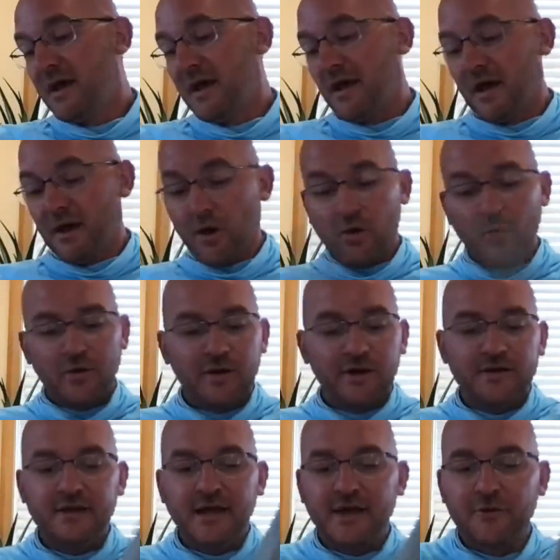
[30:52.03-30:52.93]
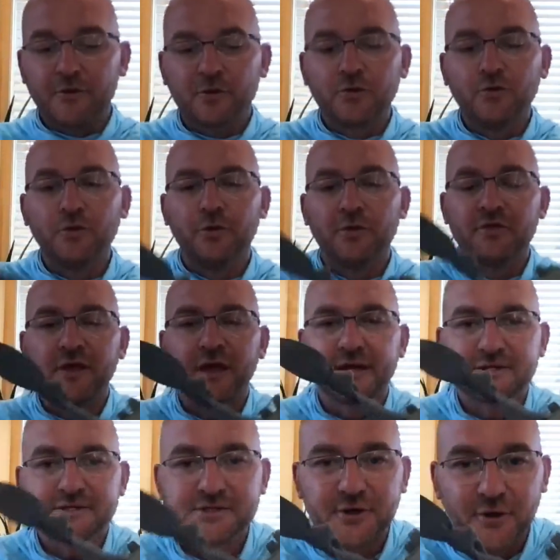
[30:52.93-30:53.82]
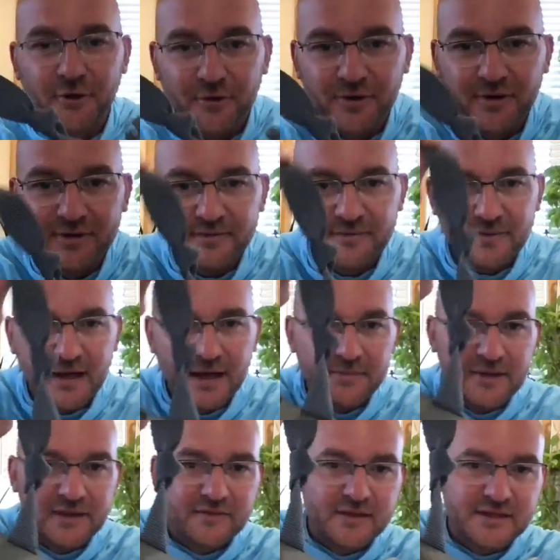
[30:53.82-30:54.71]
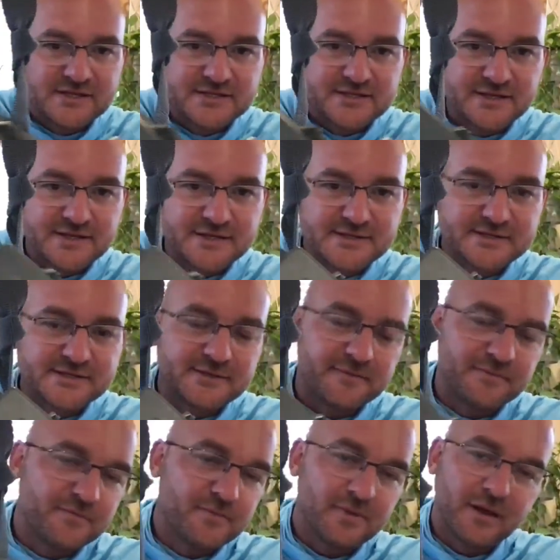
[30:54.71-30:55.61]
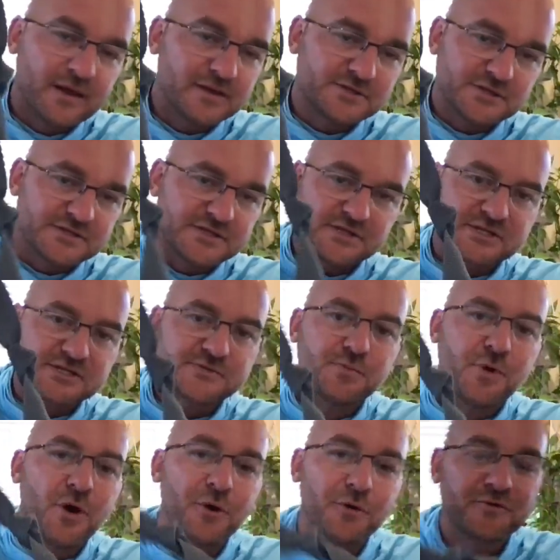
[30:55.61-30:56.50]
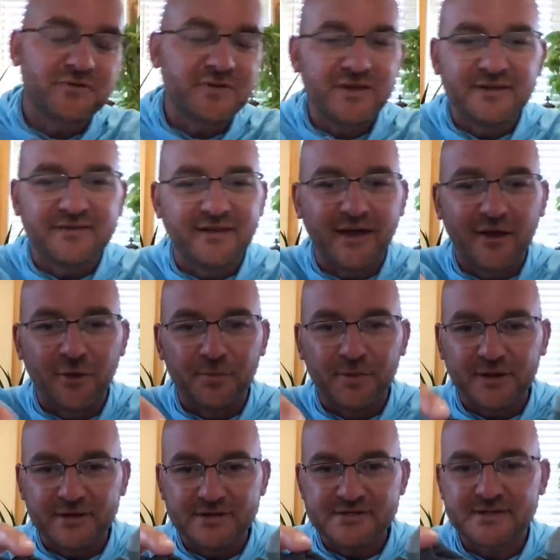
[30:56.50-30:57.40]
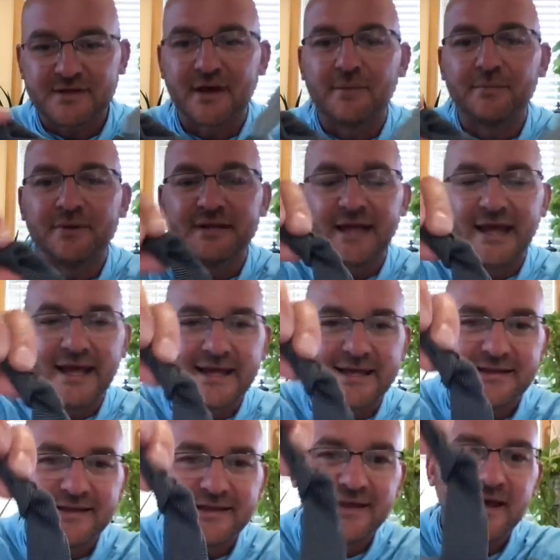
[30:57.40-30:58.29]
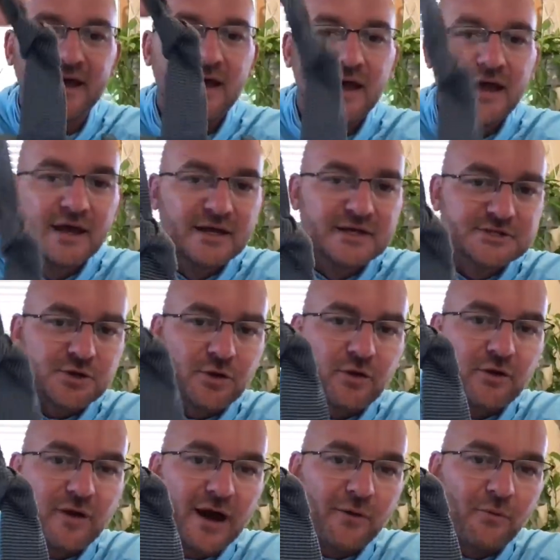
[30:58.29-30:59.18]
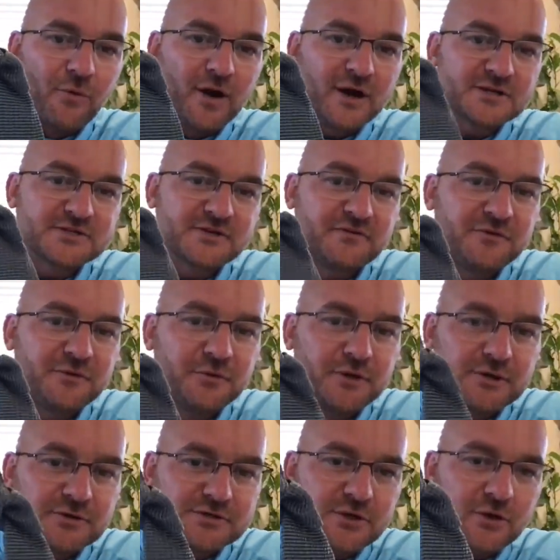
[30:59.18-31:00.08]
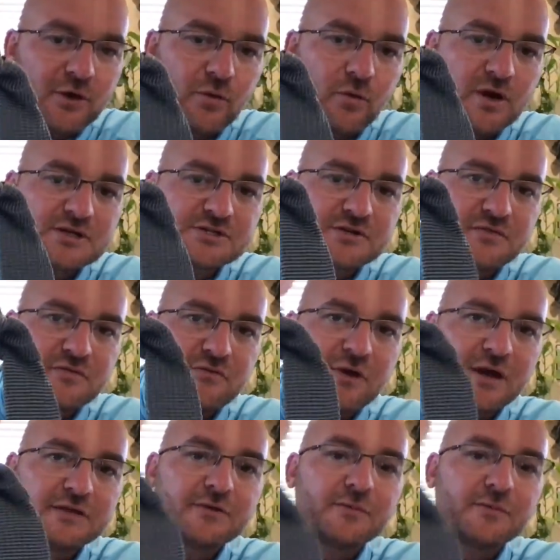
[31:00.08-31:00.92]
Oh, another cool thing. So, I mean, this is just a small detail, but it's come in handy. So I watched a few years ago, I watched a friend of